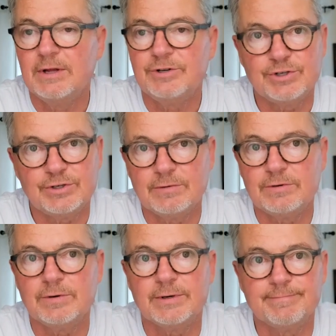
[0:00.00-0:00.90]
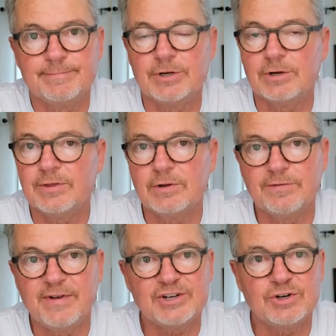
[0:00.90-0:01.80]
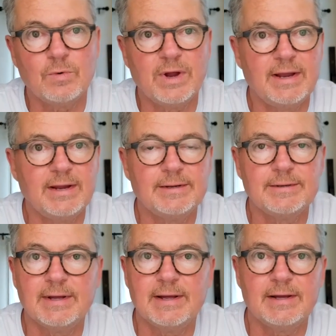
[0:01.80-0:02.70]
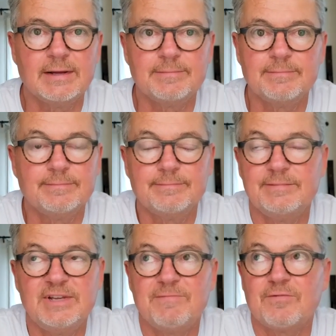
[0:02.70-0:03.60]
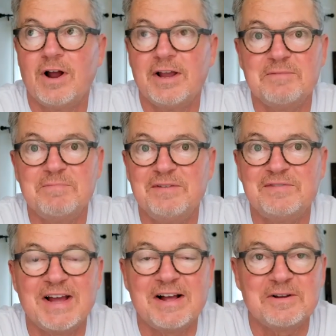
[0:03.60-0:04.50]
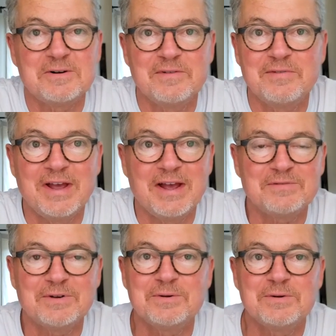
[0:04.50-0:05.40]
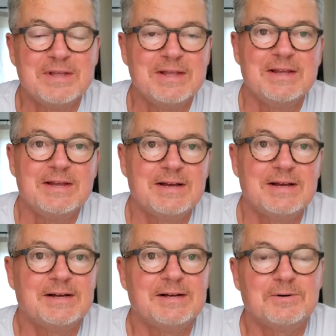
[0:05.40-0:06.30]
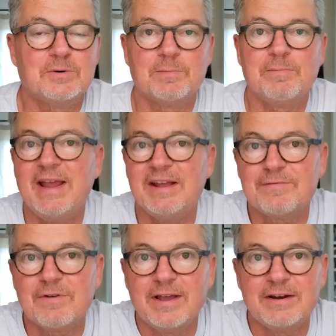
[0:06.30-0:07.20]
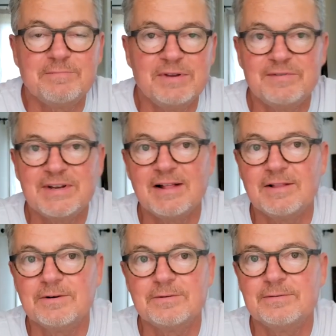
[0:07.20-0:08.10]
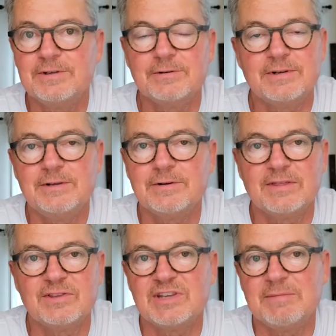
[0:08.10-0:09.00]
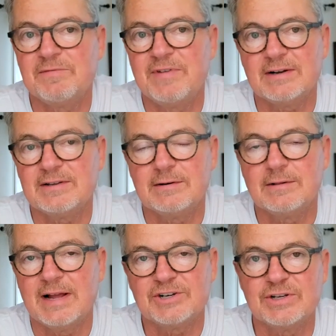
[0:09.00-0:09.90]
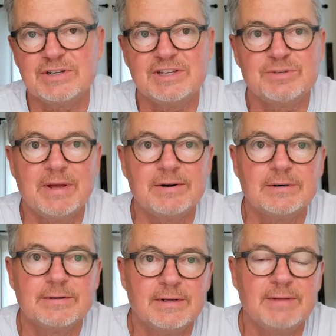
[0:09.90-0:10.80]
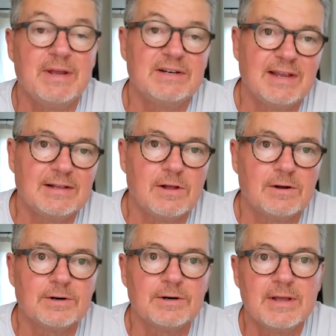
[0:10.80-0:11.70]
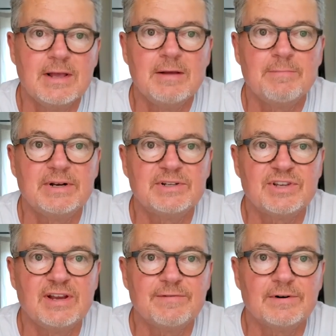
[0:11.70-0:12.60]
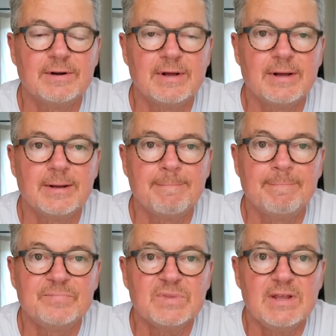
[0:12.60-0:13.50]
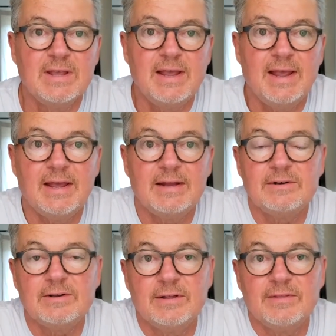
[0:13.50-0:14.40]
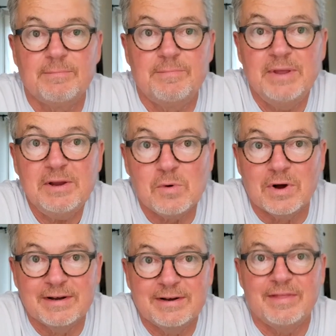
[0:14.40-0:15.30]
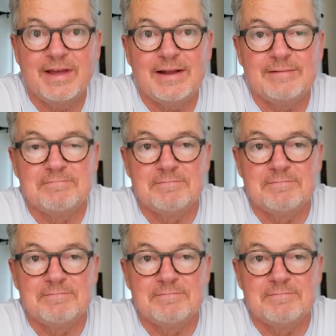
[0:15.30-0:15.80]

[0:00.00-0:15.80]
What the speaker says: just don't do it. Cook the old-fashioned way, deep fry in beef tallow if you have to, or pan fry it in beef tallow. You'll get the same effect. It'll actually taste better. It may take longer, but it's safer. And the big one that